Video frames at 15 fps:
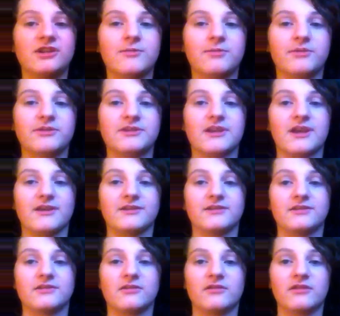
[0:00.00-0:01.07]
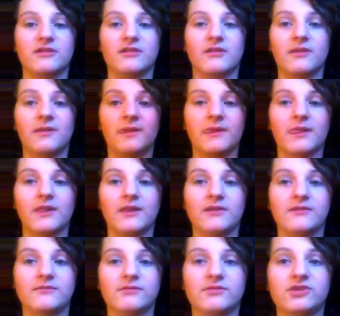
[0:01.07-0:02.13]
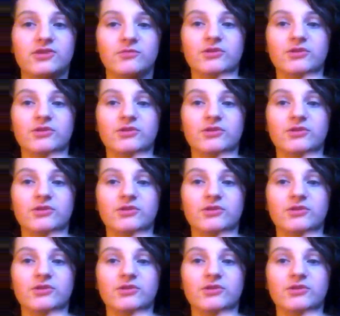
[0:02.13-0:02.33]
you could put taxes, which